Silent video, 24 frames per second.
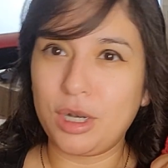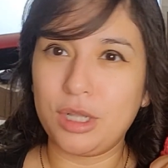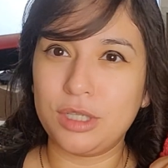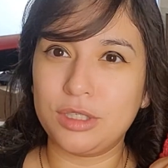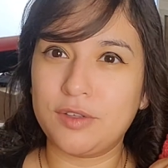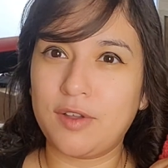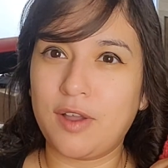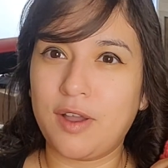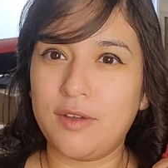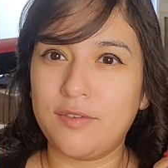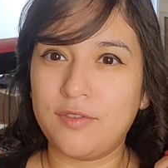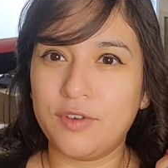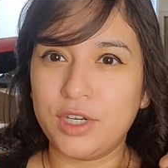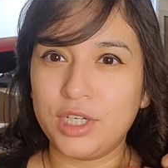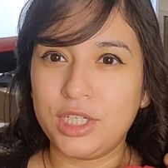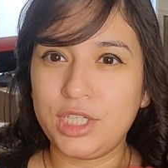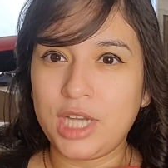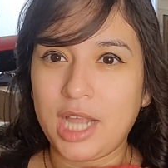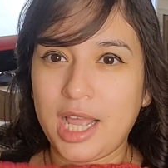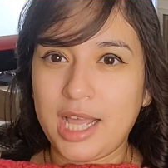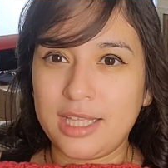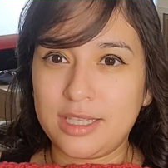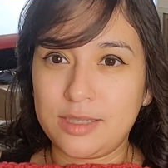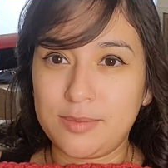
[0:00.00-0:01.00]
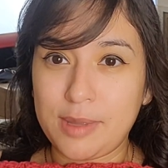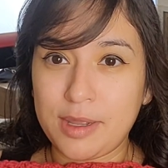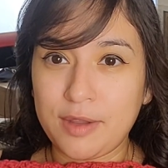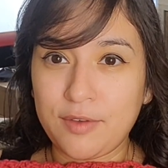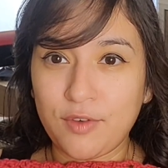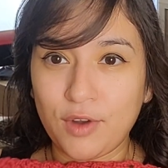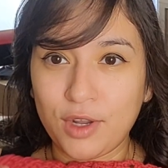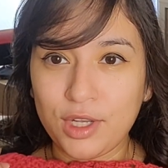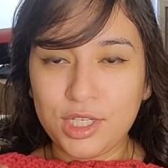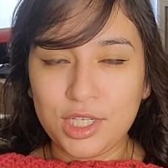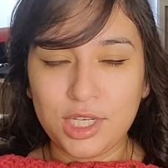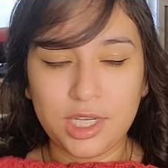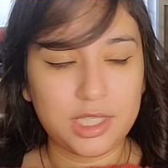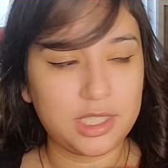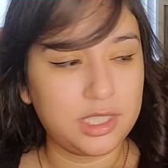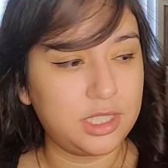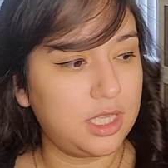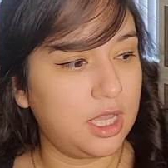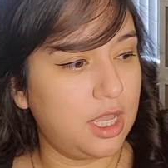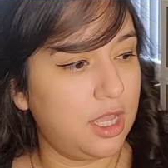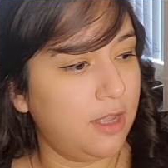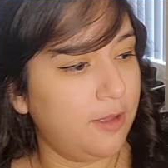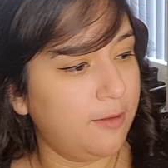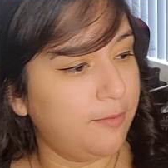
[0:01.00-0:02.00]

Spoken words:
of coverage as my front does.